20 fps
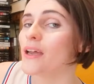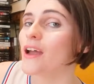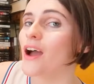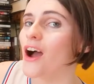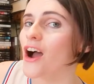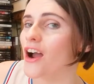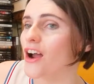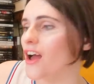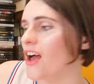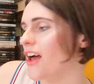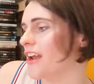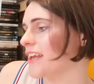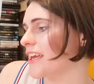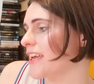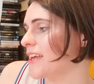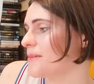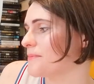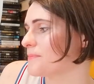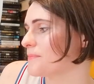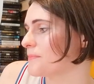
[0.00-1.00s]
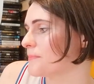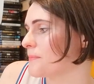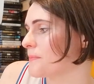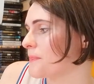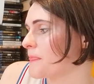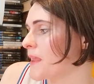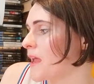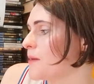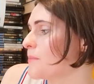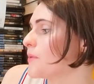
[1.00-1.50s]
are, honey,
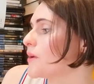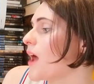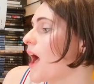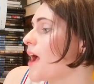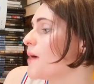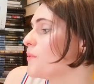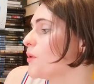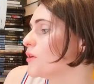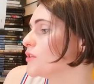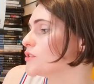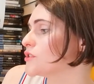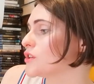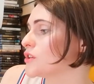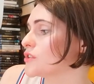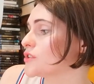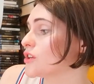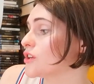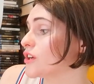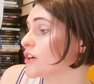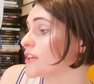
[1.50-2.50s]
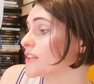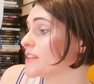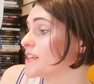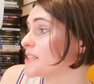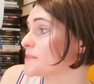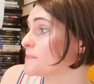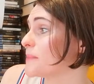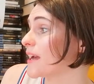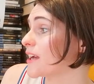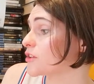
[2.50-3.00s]
but I want you to look at
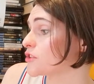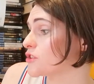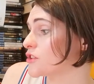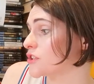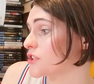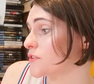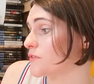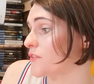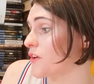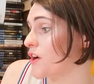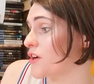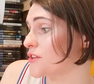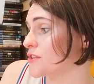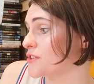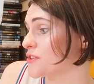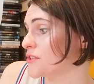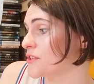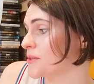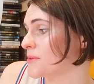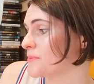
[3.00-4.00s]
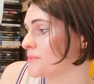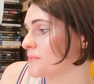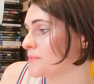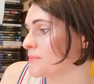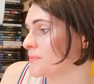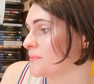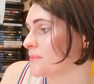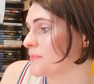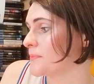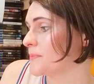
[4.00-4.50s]
these pictures first.
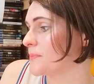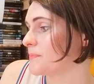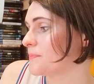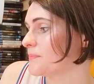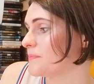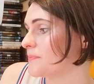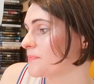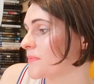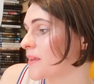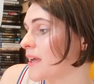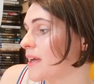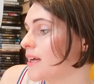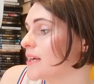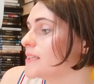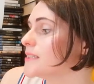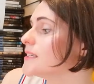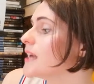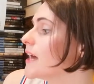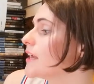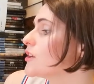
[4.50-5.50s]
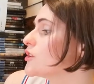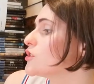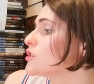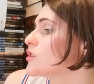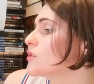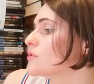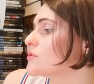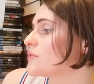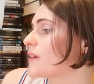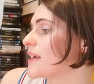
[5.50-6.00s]
Nana
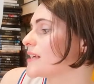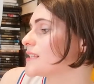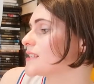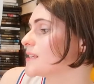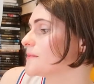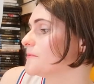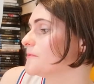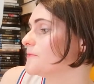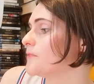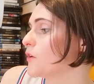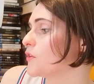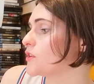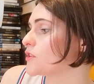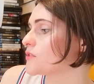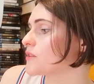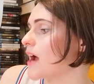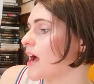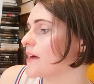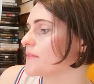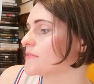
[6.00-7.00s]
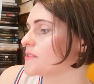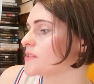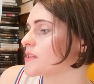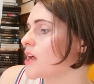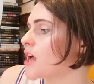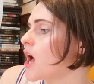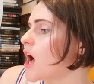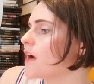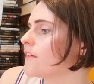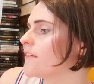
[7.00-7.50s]
showed Grace some photographs
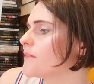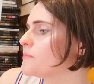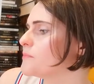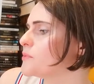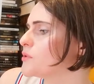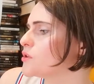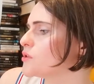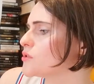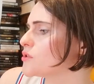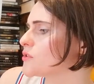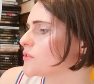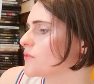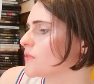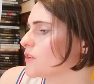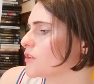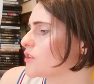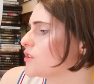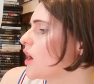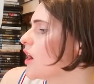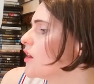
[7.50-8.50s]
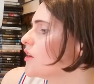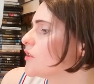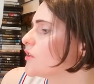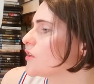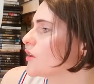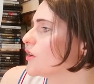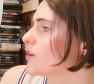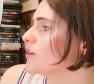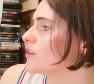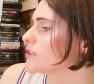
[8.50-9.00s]
of a beautiful young
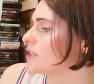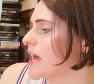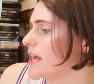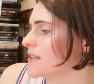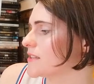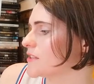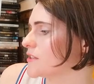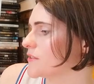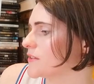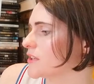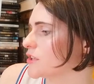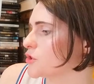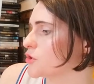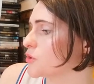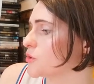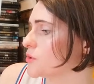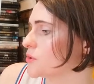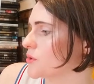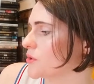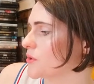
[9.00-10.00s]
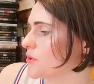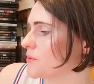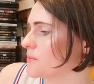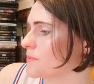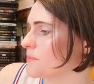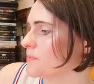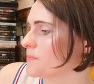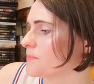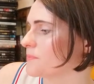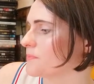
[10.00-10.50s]
girl dancer in a tutu.
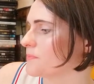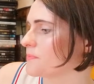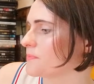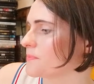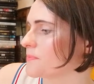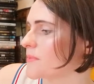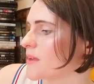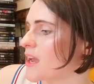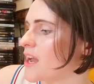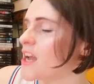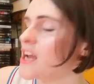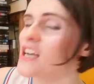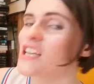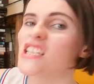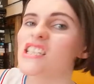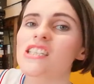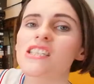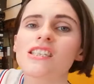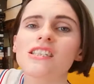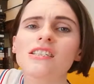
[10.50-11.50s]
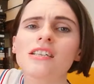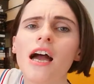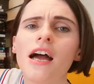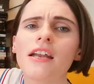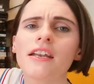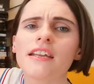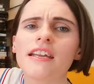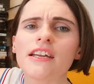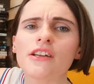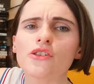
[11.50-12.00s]

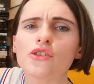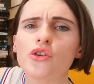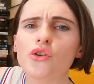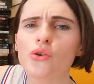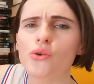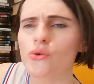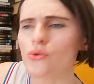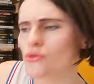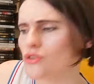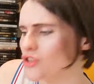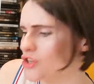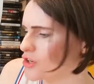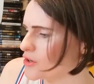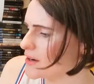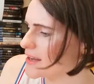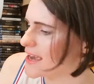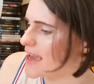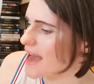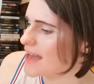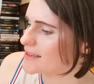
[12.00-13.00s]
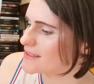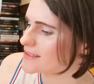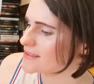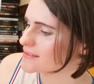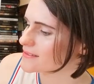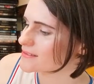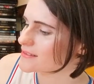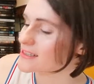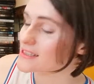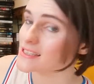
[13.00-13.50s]
Stunning new Juliet,
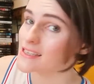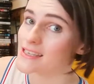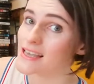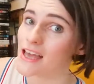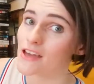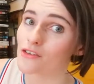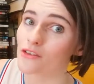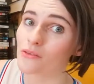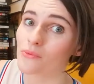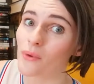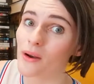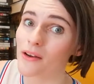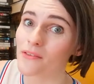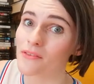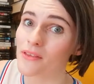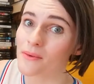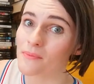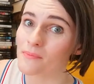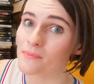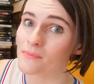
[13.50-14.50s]
it said on one of them.